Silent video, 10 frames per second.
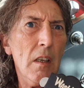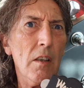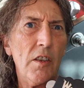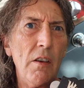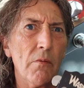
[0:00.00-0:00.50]

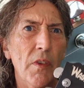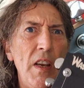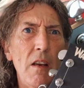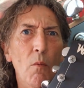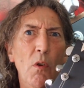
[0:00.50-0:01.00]
So
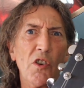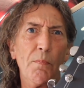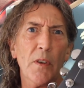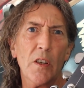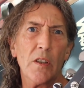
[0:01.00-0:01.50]
the
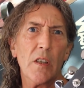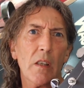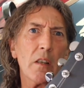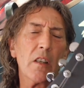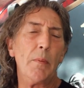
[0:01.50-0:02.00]
Washburn
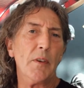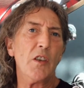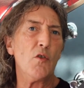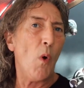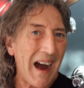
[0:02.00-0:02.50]

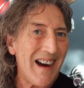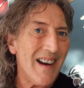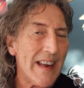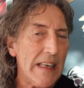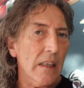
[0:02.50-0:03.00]

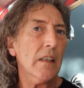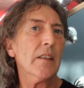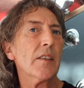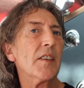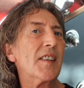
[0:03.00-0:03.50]
WI
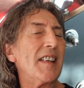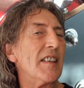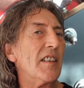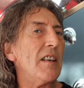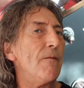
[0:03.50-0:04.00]

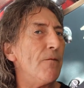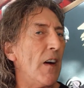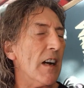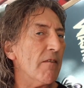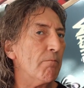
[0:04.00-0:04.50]

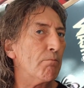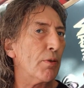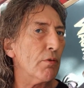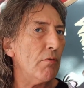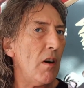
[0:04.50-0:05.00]
65
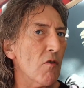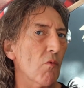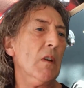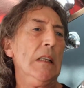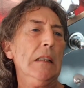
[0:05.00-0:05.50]

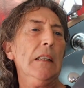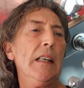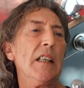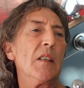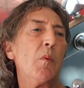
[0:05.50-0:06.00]
Pro
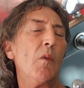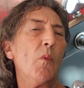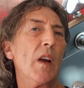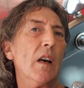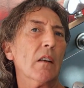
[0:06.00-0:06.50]
is what
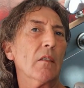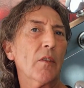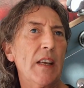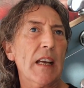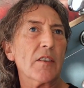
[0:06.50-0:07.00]
we are
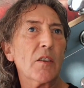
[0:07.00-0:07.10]
looking at.